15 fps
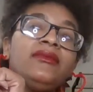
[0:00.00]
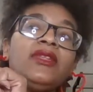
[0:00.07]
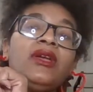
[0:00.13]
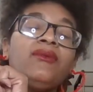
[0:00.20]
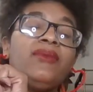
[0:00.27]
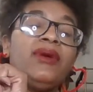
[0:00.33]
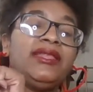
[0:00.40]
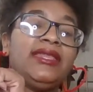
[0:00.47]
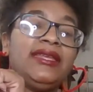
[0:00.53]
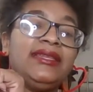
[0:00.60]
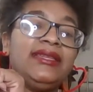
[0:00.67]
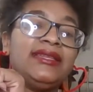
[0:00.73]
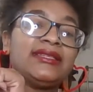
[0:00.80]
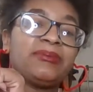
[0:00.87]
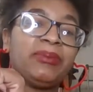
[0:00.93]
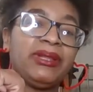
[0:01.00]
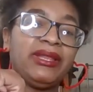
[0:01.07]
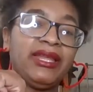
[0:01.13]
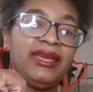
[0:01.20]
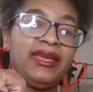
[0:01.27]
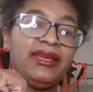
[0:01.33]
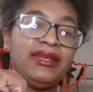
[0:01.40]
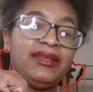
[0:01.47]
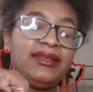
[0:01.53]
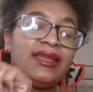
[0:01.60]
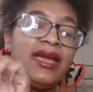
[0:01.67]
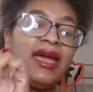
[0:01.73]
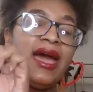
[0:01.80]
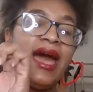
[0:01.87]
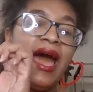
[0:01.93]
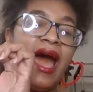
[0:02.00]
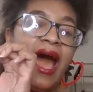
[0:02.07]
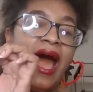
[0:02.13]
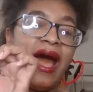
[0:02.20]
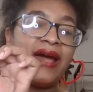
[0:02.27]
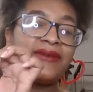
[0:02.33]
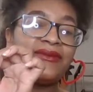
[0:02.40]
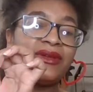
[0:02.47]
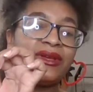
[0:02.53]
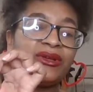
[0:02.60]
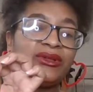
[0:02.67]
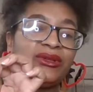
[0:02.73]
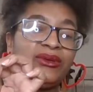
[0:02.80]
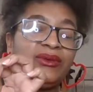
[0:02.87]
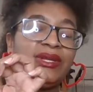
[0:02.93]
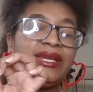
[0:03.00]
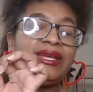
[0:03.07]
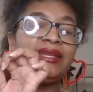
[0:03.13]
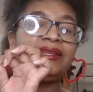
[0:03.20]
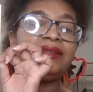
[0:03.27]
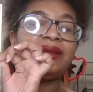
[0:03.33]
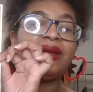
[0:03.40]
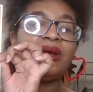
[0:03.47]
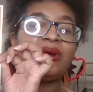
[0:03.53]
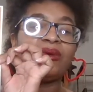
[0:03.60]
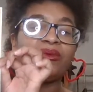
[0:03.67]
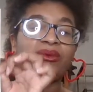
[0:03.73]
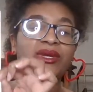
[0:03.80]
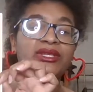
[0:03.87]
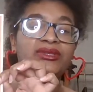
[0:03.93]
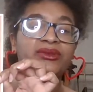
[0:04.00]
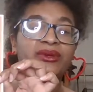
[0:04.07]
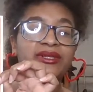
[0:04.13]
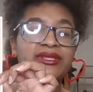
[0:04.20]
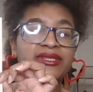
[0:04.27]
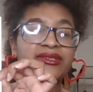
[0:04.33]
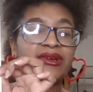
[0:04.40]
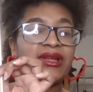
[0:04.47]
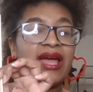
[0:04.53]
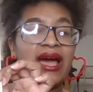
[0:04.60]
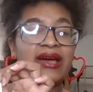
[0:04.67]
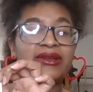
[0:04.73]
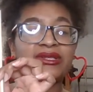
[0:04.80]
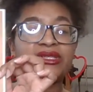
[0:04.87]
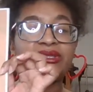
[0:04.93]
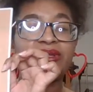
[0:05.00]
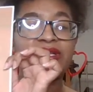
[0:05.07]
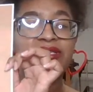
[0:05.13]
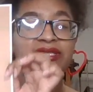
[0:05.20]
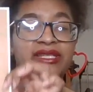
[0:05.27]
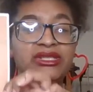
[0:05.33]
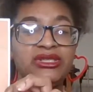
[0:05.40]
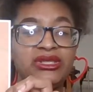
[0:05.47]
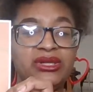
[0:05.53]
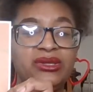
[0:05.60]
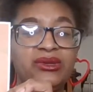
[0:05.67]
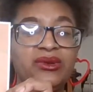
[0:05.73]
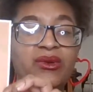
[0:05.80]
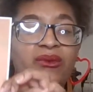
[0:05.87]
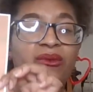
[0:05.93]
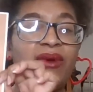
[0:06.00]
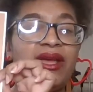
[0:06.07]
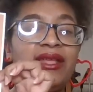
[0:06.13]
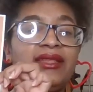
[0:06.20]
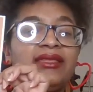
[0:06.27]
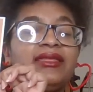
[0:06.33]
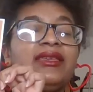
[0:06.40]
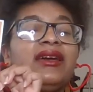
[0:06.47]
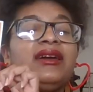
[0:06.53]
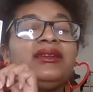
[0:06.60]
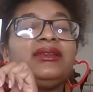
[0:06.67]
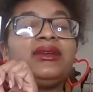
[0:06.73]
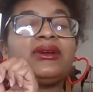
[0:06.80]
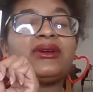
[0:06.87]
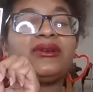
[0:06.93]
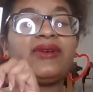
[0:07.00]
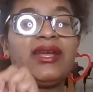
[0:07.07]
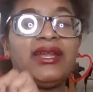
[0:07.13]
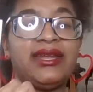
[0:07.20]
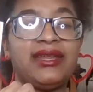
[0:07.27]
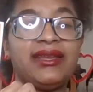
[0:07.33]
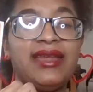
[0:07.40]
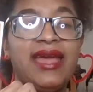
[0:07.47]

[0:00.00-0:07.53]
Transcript: Within this plan, I've included resources on how to transition with your credit,